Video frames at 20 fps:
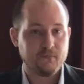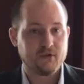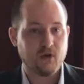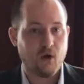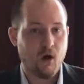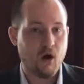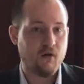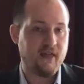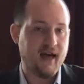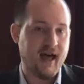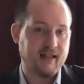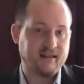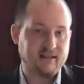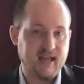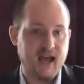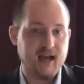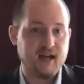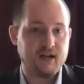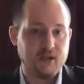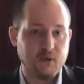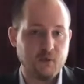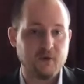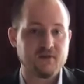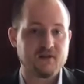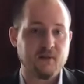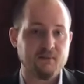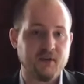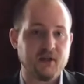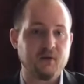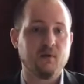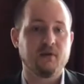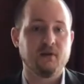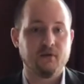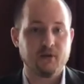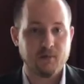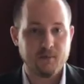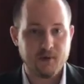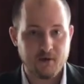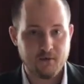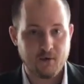to all that tannin. You want something with a
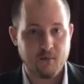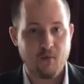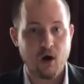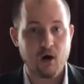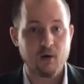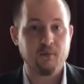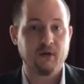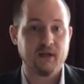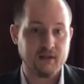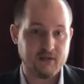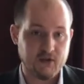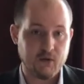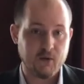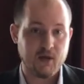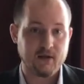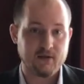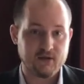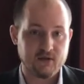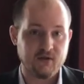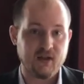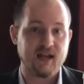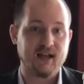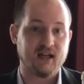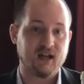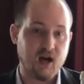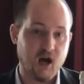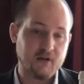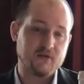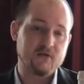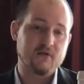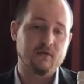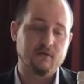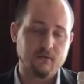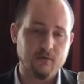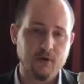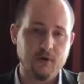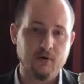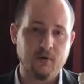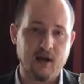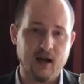little bit of a marbling to it so that it cuts
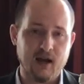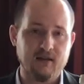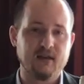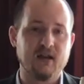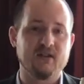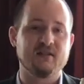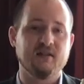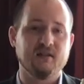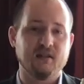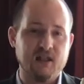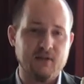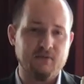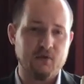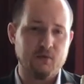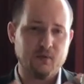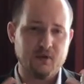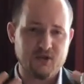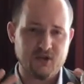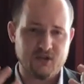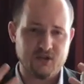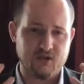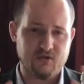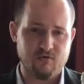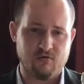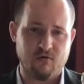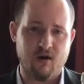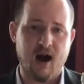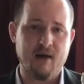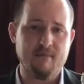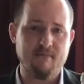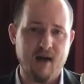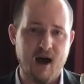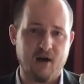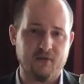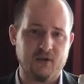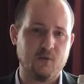through and doesn't leave you with just a dry mouth.